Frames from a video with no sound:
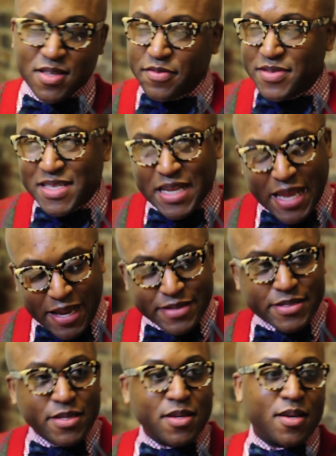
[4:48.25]
I was in
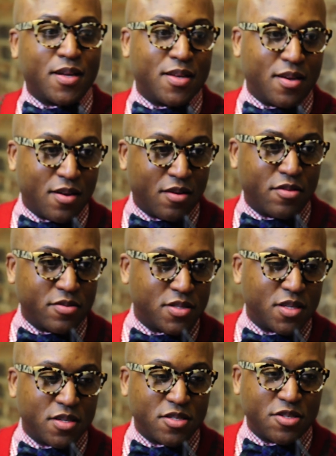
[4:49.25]
acting, I did all those
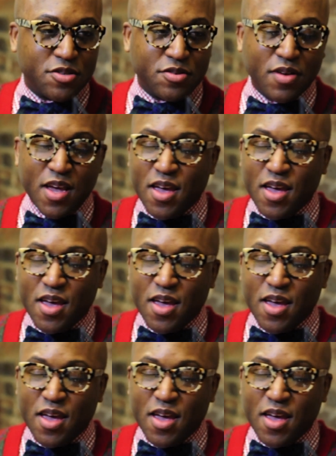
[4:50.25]
things too.